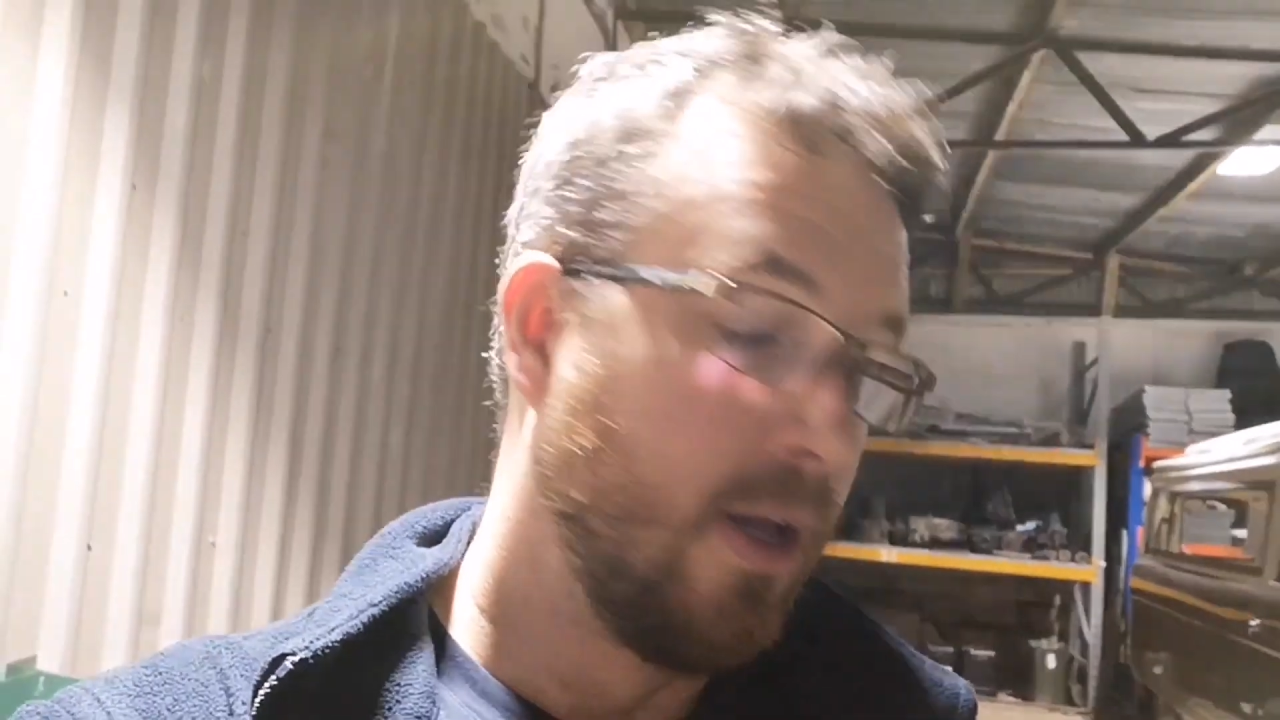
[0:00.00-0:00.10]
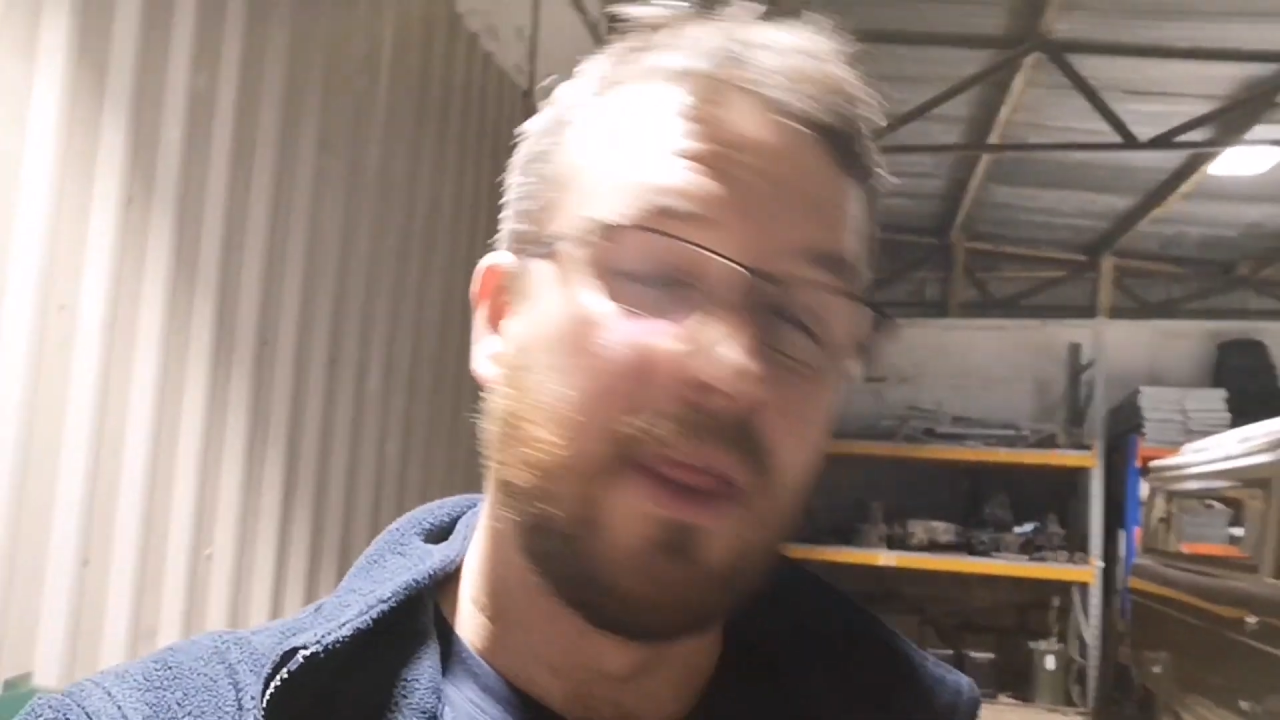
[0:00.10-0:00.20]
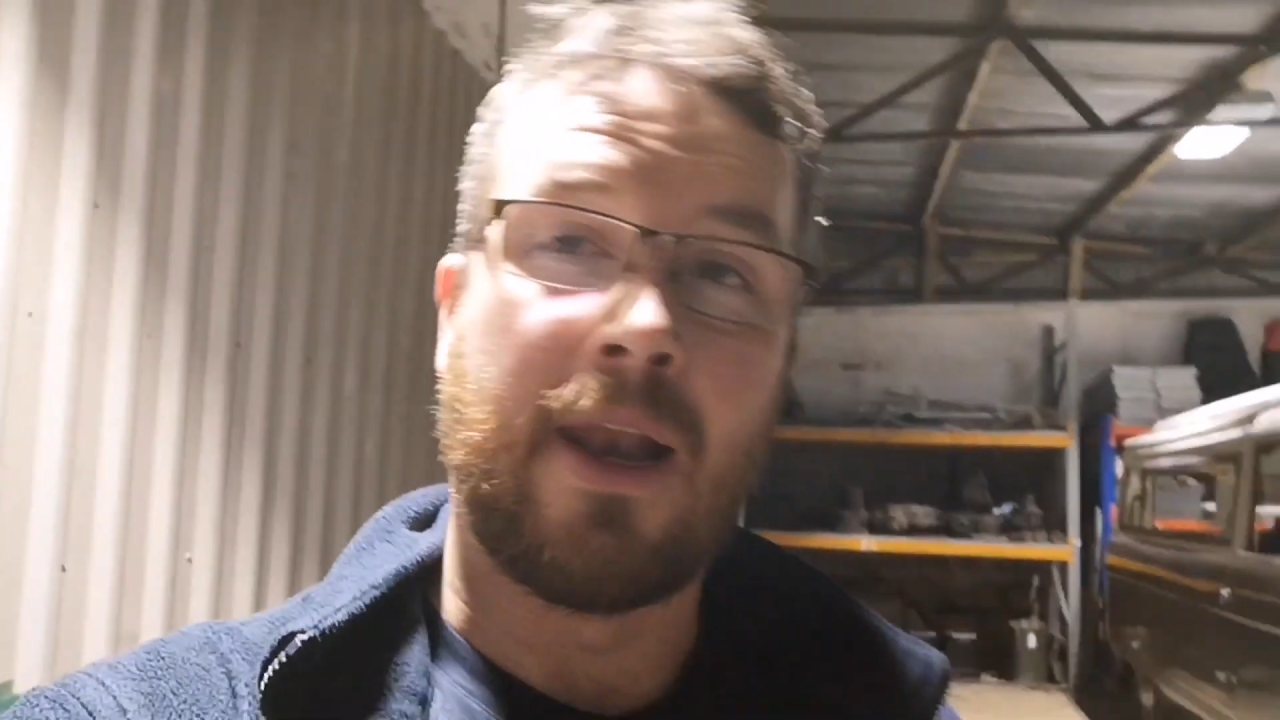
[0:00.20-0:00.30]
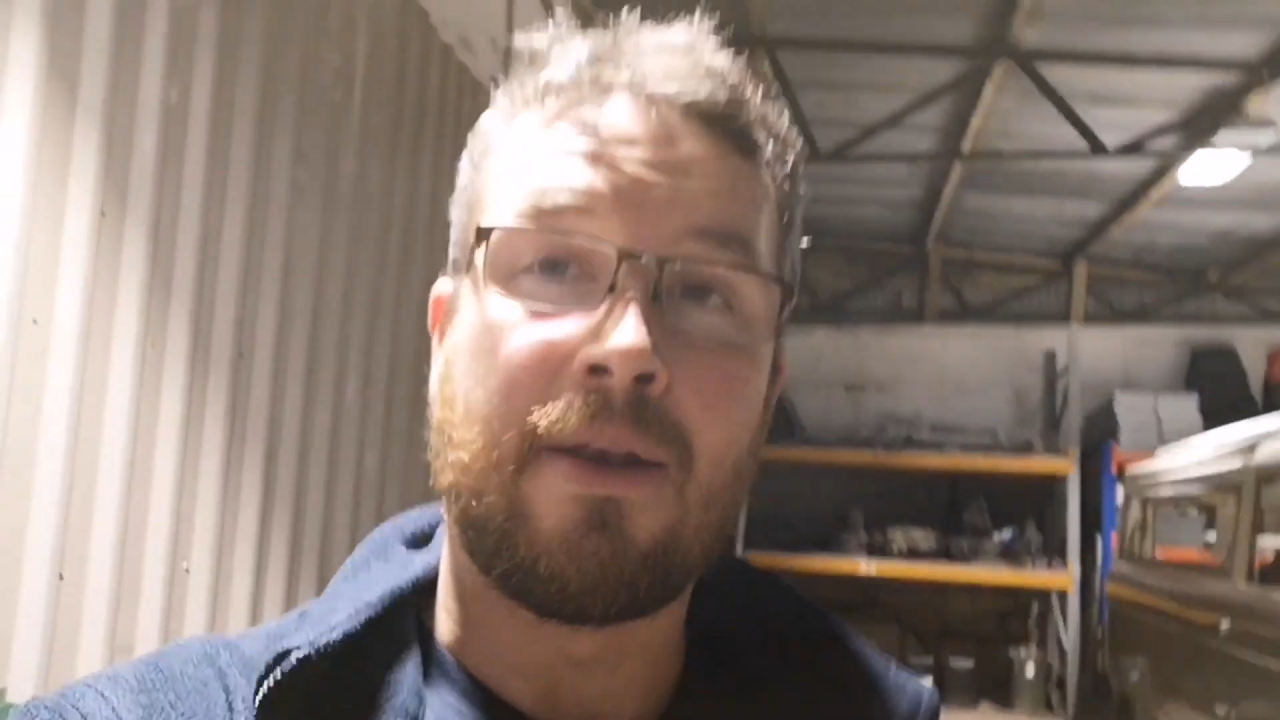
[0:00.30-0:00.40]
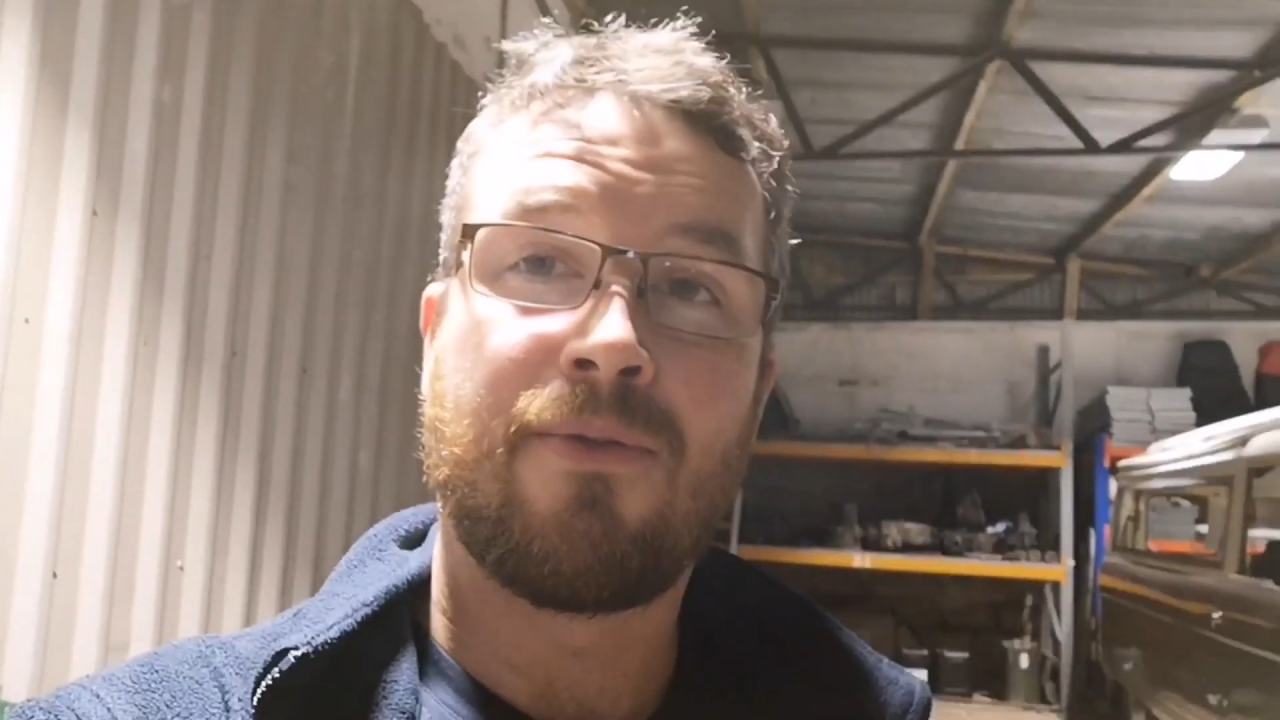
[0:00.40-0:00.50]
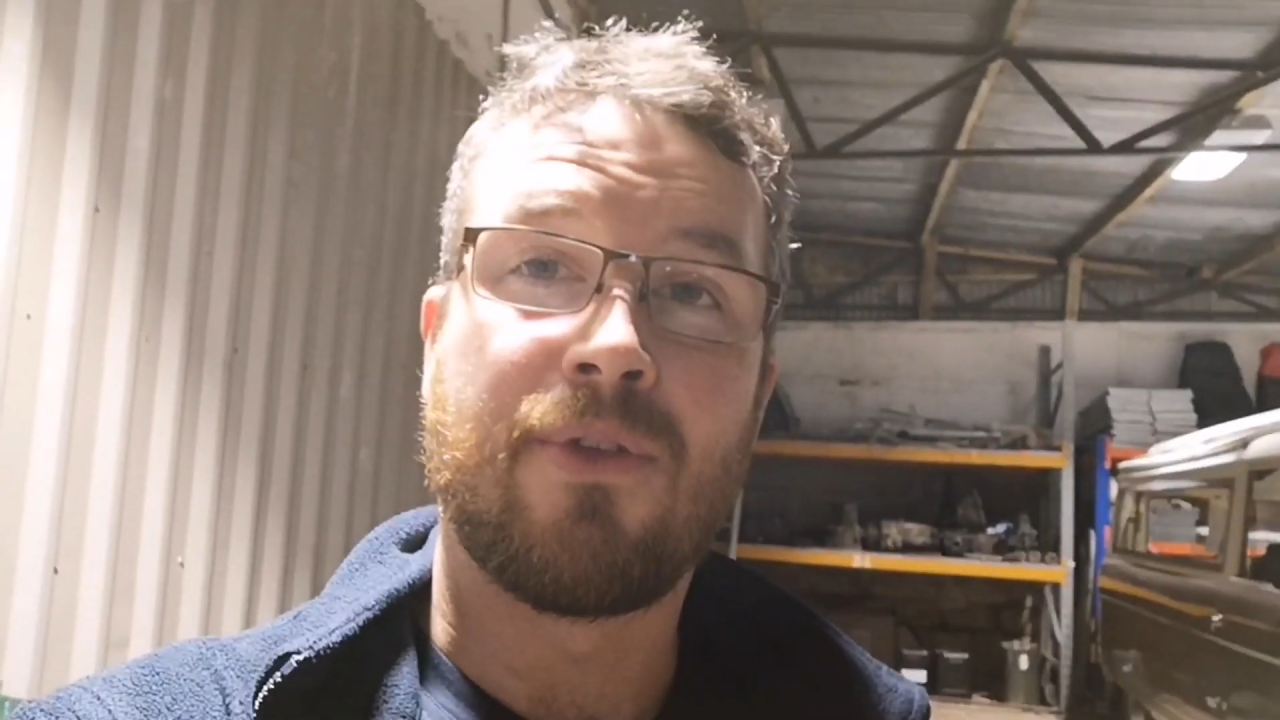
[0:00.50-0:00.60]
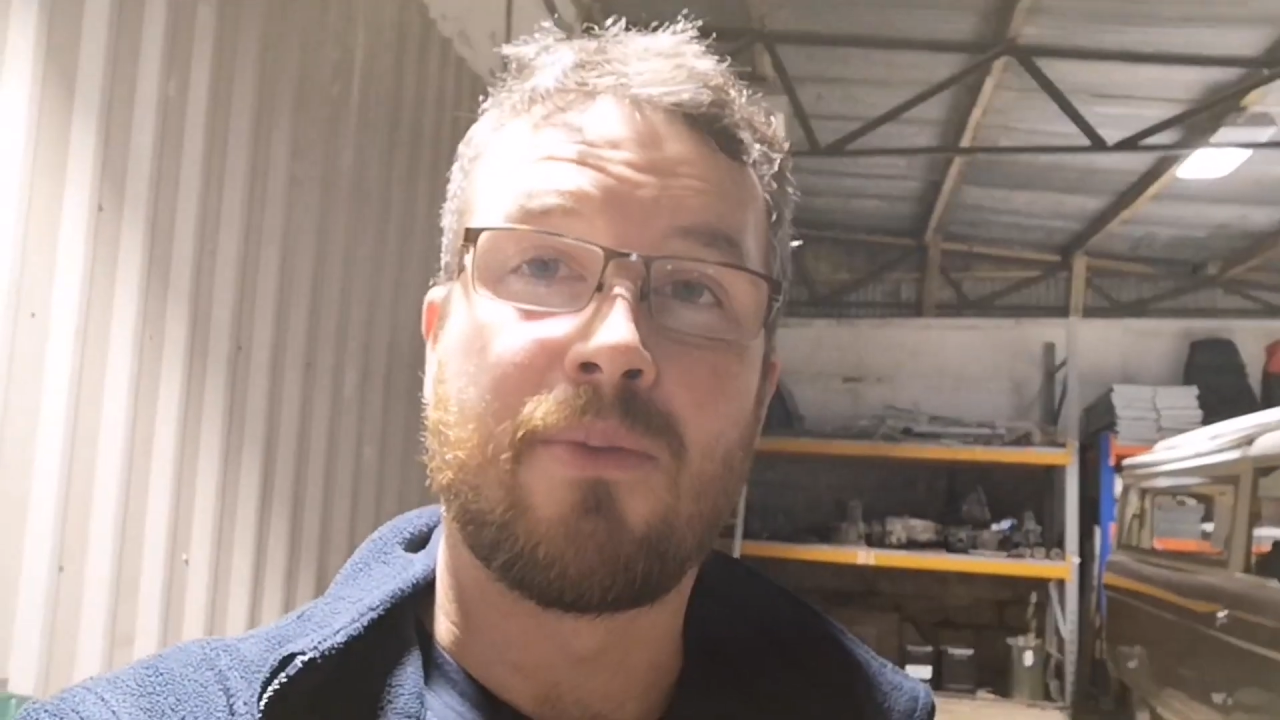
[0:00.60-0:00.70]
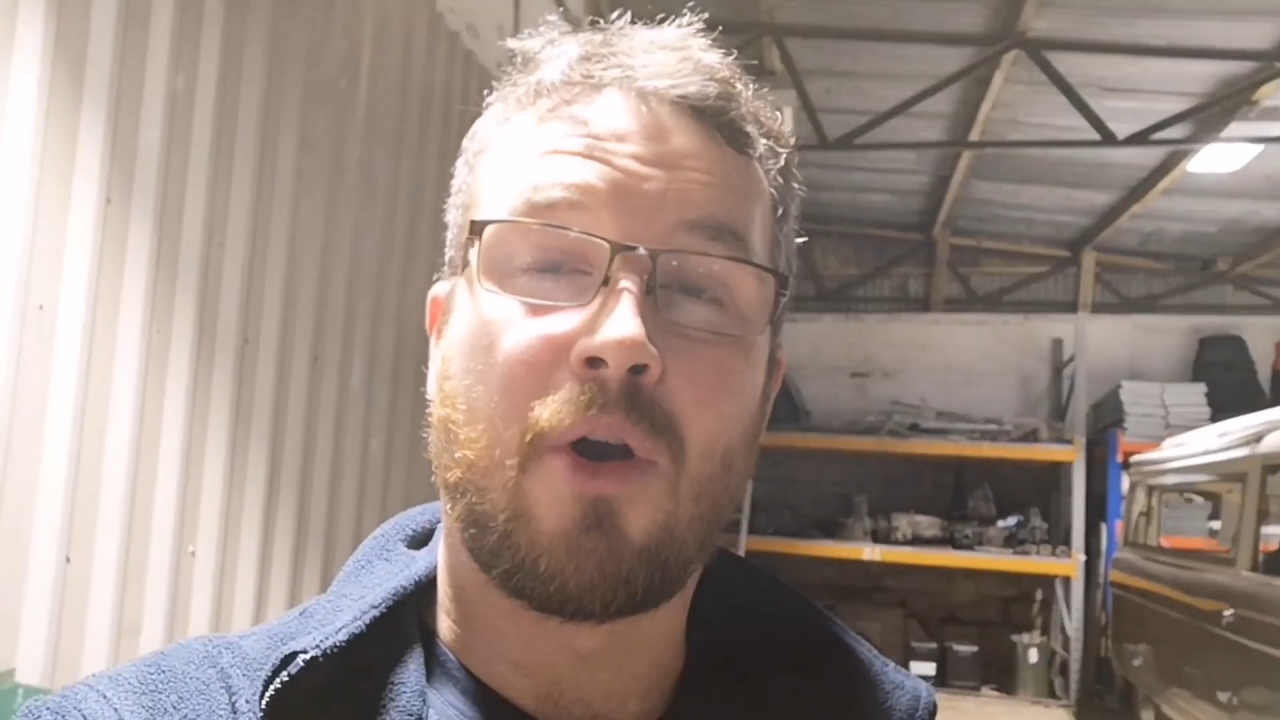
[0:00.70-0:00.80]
the length for the